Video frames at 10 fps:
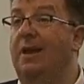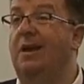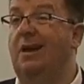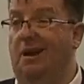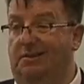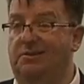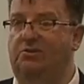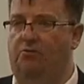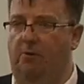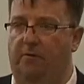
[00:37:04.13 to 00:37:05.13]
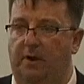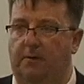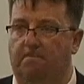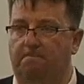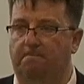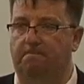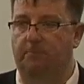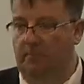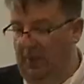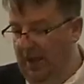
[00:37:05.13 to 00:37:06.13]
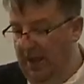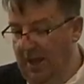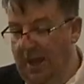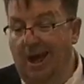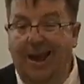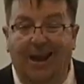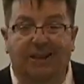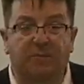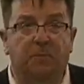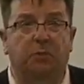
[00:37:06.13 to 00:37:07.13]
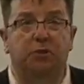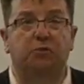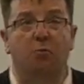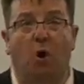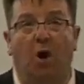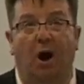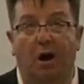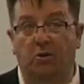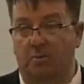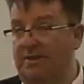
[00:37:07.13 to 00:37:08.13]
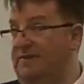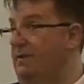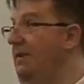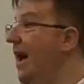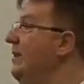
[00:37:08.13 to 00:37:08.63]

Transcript: catastrophic. Let me put more arguments in that